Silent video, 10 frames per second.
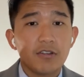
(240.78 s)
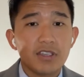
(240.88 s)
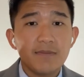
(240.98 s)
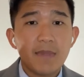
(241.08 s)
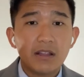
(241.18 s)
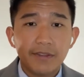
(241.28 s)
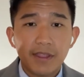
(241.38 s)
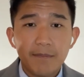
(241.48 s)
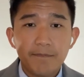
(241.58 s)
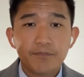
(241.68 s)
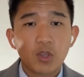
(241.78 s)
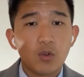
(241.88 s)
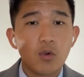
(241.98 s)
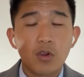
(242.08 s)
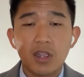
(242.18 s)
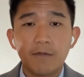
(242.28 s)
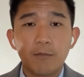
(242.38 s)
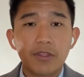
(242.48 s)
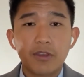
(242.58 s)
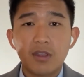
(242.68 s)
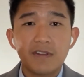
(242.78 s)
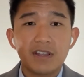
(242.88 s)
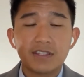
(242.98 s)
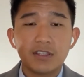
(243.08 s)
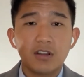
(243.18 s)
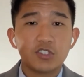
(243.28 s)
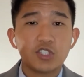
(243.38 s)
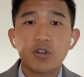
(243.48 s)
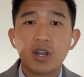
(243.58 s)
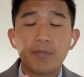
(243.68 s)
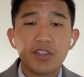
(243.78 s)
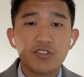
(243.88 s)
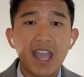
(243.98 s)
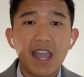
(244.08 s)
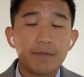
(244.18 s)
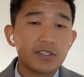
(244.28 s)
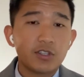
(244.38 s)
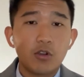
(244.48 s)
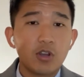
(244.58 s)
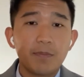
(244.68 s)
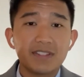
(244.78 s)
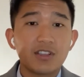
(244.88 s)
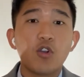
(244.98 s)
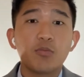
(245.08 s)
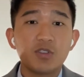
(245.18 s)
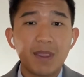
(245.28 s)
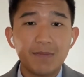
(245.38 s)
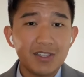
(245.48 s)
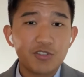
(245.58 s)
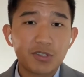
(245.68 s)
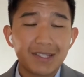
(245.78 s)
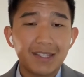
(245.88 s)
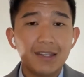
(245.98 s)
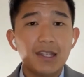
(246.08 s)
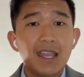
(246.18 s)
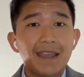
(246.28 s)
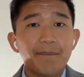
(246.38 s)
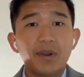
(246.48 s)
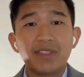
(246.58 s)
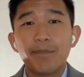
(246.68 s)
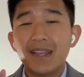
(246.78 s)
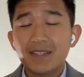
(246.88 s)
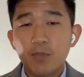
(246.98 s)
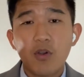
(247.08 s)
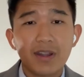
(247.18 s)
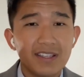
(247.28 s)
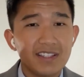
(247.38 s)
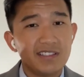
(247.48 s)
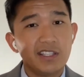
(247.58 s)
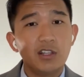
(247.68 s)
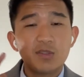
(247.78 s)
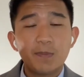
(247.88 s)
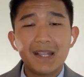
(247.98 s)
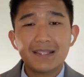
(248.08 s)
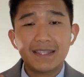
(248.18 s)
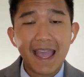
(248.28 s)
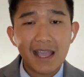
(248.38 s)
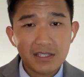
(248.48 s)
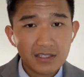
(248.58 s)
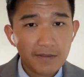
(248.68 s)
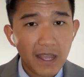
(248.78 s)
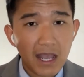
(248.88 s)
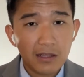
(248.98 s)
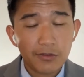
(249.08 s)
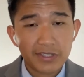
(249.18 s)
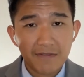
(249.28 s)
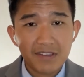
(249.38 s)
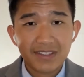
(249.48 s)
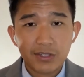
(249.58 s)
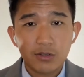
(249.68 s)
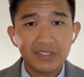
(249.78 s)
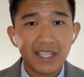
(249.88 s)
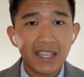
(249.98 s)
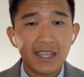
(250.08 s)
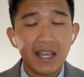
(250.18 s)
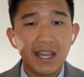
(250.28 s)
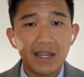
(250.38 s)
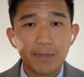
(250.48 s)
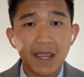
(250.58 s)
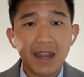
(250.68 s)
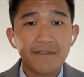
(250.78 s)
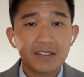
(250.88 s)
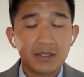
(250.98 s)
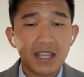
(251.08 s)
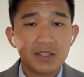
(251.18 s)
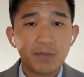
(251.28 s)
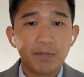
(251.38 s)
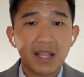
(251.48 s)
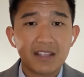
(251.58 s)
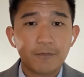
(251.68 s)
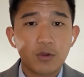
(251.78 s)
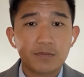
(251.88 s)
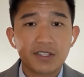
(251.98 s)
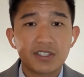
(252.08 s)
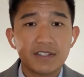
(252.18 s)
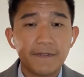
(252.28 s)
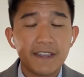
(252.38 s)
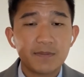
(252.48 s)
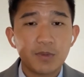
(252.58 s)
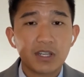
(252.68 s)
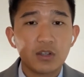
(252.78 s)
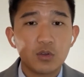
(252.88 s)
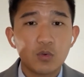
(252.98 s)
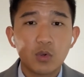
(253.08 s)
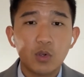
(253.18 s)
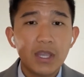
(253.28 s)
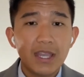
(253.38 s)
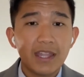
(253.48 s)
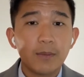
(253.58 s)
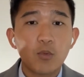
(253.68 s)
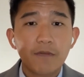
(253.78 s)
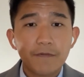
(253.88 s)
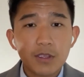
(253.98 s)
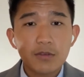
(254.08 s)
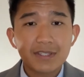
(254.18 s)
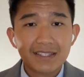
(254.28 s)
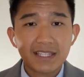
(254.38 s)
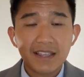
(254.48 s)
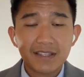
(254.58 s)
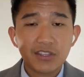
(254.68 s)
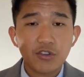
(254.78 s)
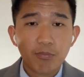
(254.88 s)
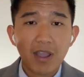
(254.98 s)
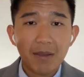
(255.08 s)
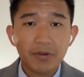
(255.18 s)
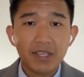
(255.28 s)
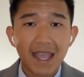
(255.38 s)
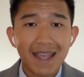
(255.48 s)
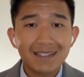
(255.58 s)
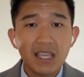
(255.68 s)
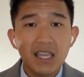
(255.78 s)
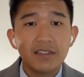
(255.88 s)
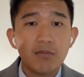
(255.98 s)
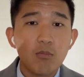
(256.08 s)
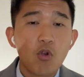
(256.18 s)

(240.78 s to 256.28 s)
emailing them or whether if it's showing up on your apps, showing up as homes you may be interested in. But the best part is Zillow spends thousands of dollars every single day on paid advertisement platforms such as Facebook and Google. And the more views and saves that your property has, the